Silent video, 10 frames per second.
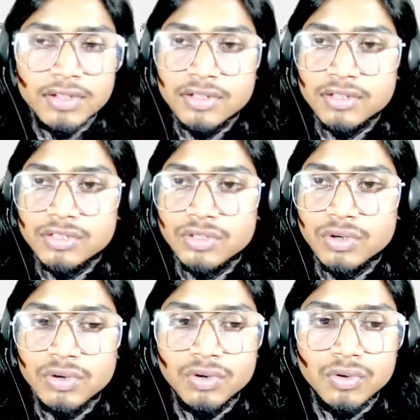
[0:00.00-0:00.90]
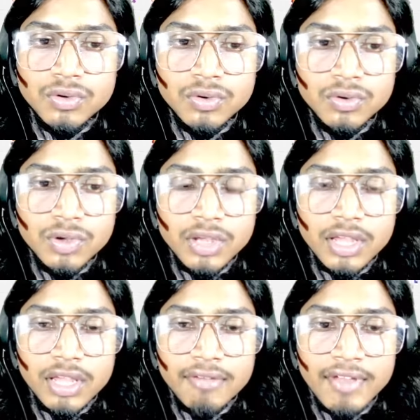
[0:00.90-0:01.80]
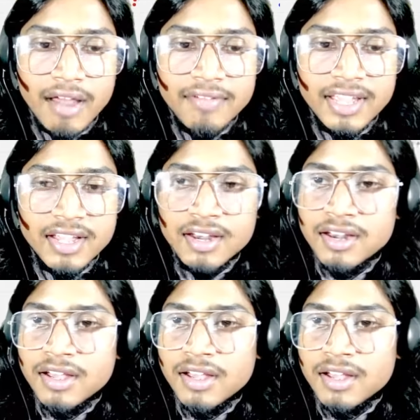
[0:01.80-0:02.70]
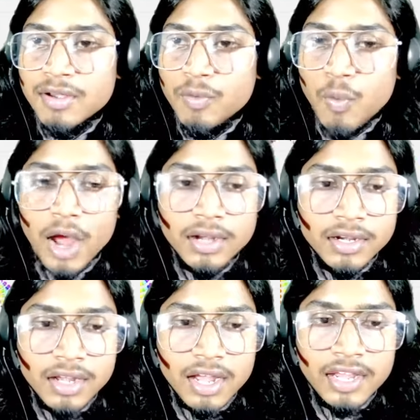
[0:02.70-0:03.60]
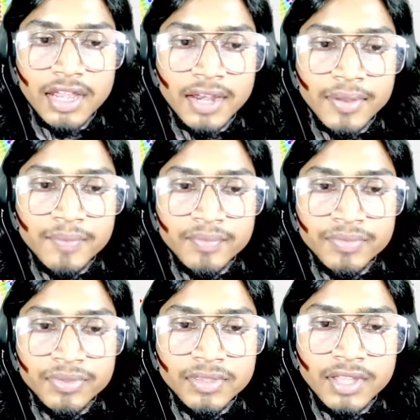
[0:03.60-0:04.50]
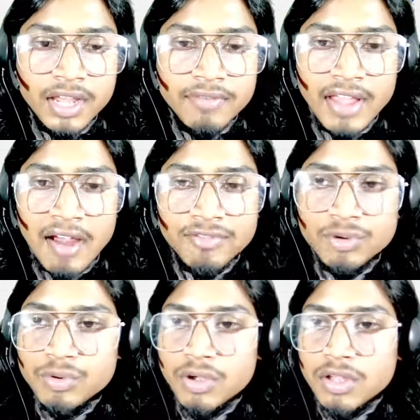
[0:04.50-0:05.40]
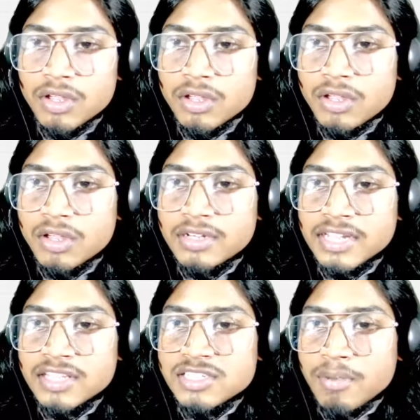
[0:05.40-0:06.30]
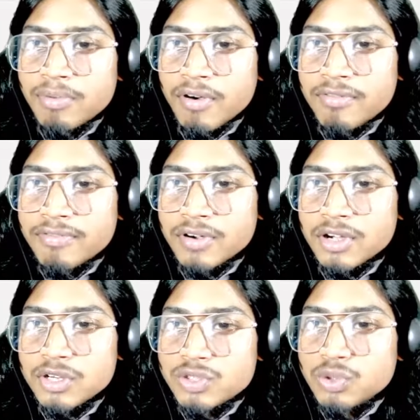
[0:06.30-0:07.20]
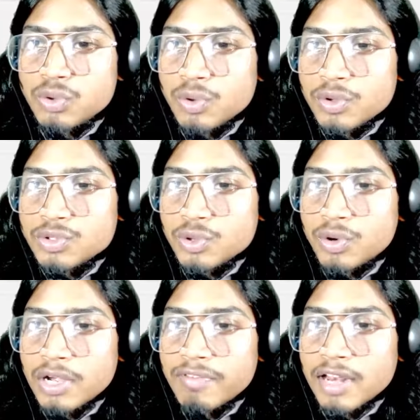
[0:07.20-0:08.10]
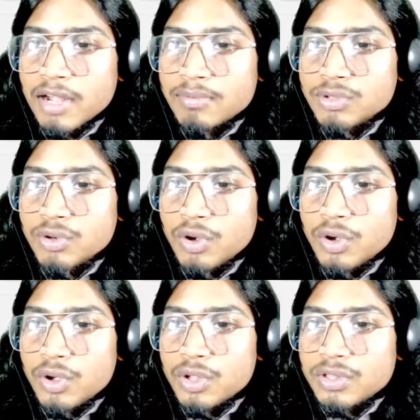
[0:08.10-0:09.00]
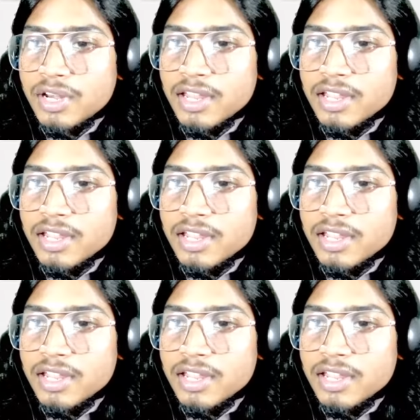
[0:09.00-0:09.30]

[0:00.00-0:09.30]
So if we have taken 1 again, then we have to take the jump of 2, so it will come to 3.